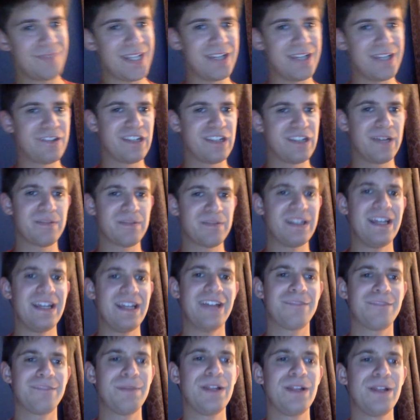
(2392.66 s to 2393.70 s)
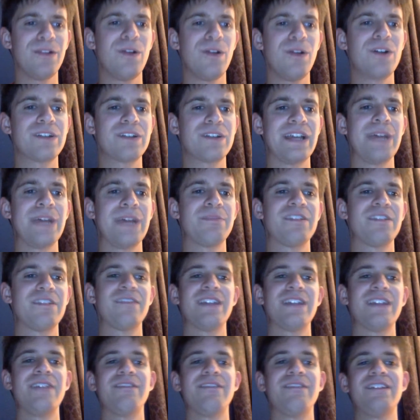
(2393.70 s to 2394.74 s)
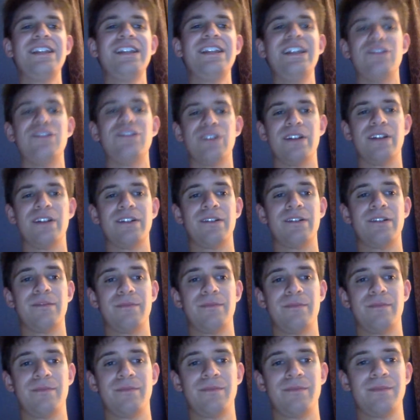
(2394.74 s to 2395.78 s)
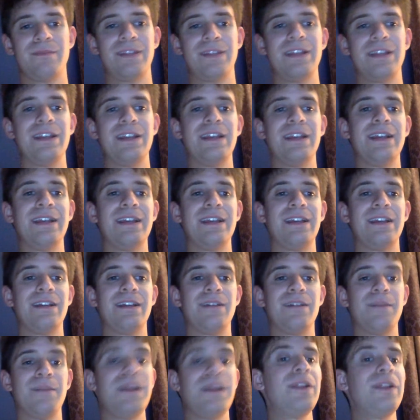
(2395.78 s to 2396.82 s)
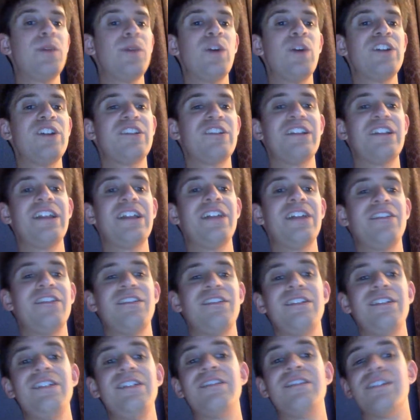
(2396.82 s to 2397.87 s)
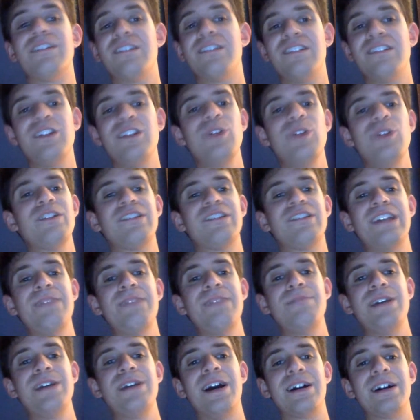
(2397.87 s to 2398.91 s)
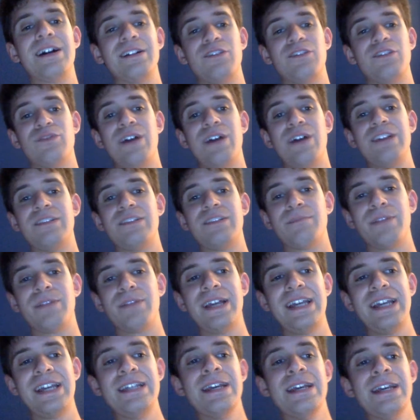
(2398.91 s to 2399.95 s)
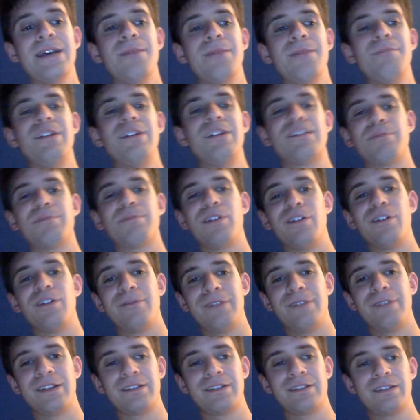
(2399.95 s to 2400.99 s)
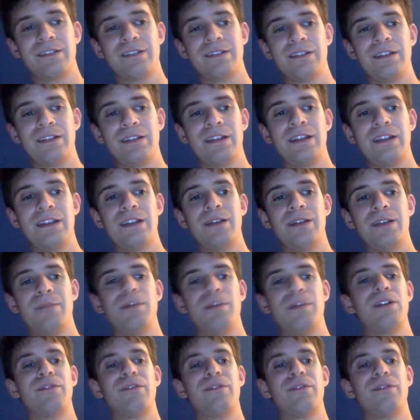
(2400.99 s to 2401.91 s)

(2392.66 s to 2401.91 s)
She's saying that it's been a long time since they've seen each other. Bayley wants to say that she's still the same Bianca trying to play Miss Perfect, but her